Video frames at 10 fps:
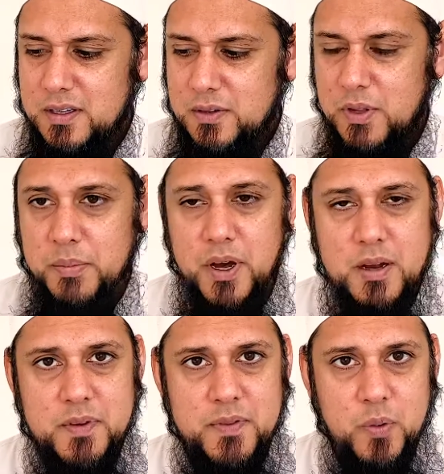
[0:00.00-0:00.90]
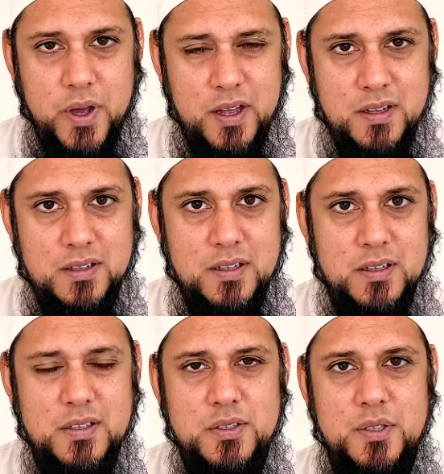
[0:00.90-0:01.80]
to the bottom of the
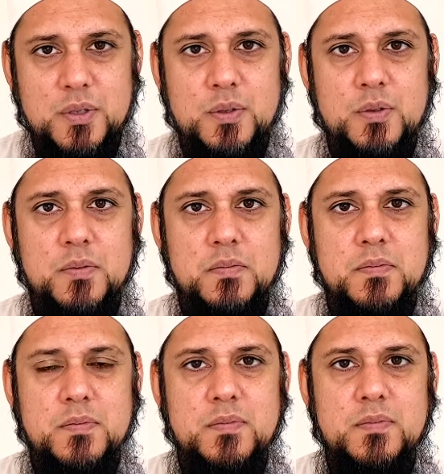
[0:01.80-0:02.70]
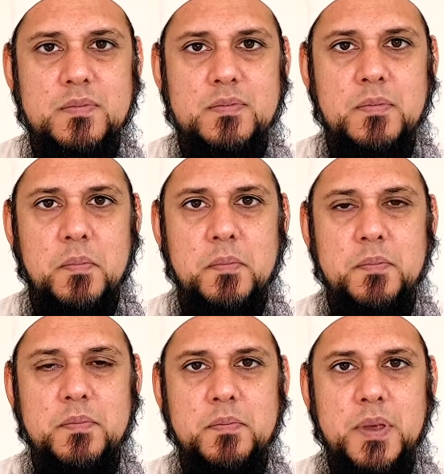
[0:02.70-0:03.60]
well, to
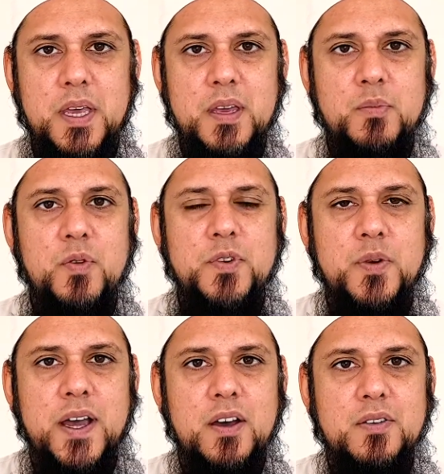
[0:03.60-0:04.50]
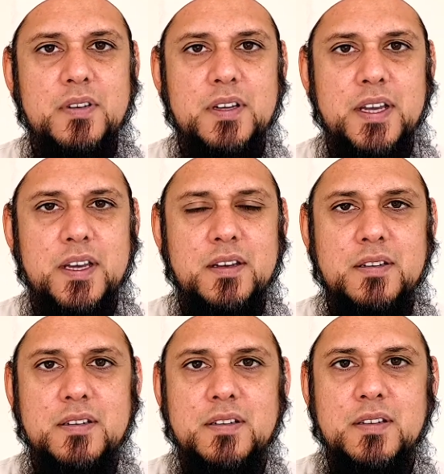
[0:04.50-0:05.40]
being moved around
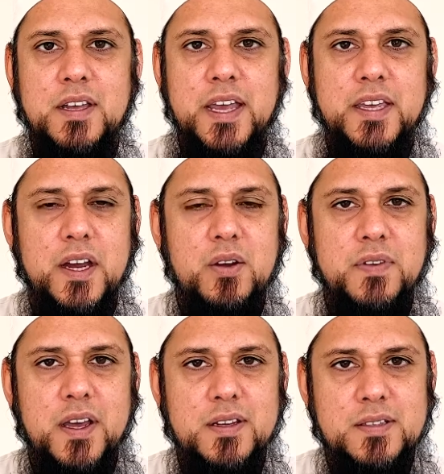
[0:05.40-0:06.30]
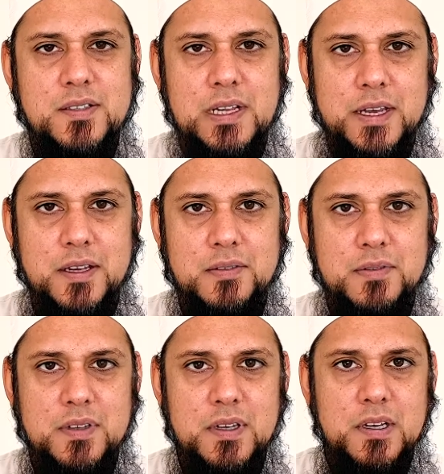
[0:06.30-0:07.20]
in a caravan as a
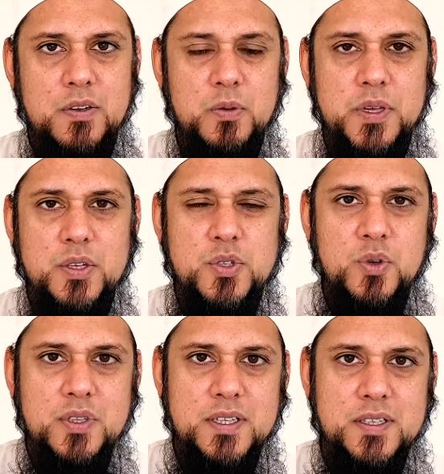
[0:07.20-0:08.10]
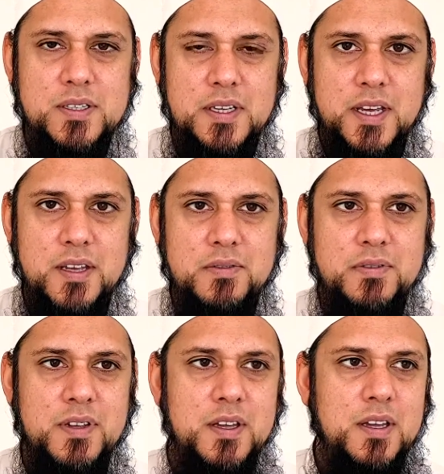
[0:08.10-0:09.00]
slave, to being sold as a
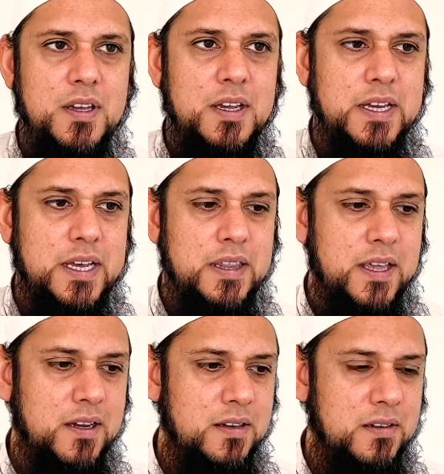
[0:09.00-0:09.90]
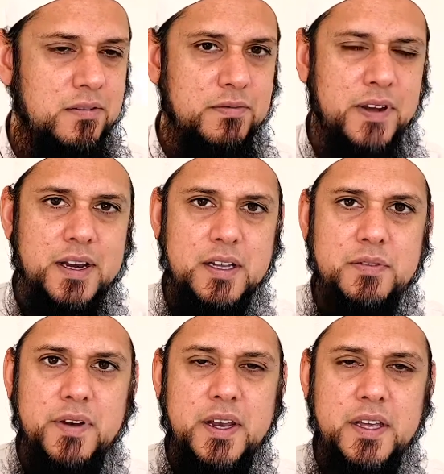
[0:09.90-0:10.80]
slave, and then finally
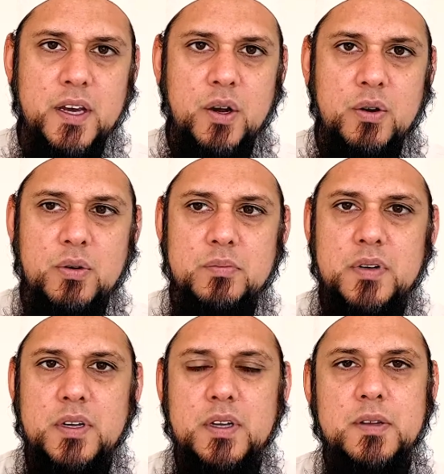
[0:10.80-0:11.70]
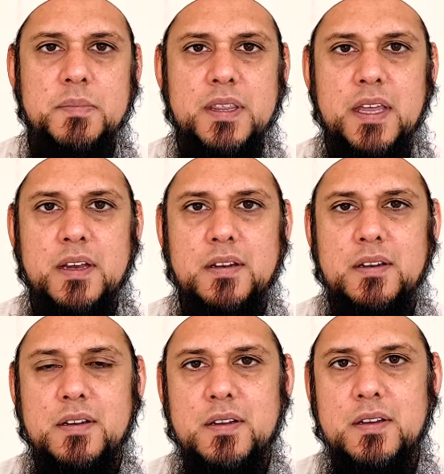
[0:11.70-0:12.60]
finding a home, but
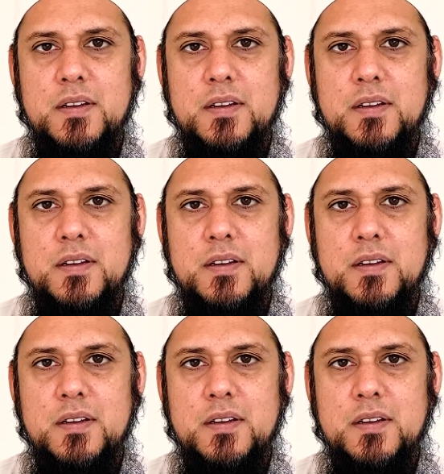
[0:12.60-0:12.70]
then